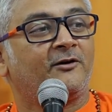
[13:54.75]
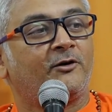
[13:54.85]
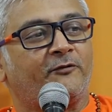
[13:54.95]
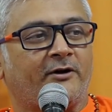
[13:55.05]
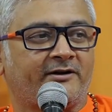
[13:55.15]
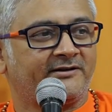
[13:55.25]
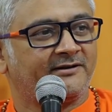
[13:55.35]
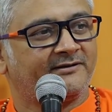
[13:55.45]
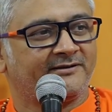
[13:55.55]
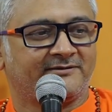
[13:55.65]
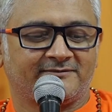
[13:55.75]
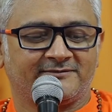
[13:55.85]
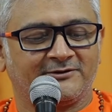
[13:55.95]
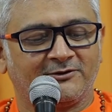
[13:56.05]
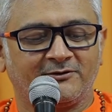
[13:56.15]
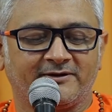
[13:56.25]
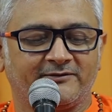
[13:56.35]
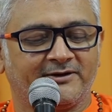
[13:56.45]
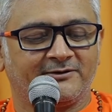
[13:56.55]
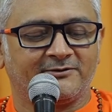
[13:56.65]
Oh, 40-30. Okay,
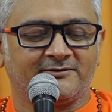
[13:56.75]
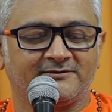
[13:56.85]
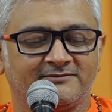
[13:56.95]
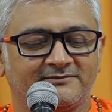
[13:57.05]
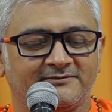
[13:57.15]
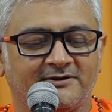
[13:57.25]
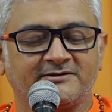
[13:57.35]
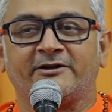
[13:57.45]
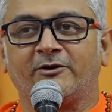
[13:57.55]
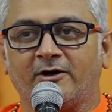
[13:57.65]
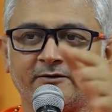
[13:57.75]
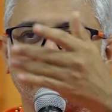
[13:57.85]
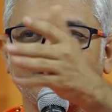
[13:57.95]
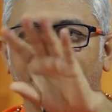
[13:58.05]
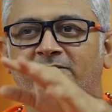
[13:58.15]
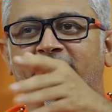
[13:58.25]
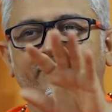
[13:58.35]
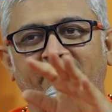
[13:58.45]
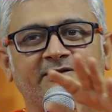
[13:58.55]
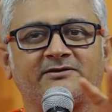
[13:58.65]
very good. Achha, your question only
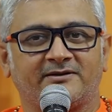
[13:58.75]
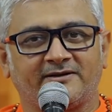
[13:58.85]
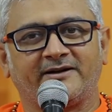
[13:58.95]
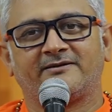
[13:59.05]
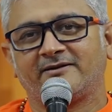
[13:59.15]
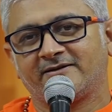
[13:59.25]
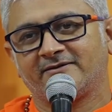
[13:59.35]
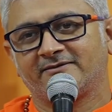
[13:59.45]
you answered. Right.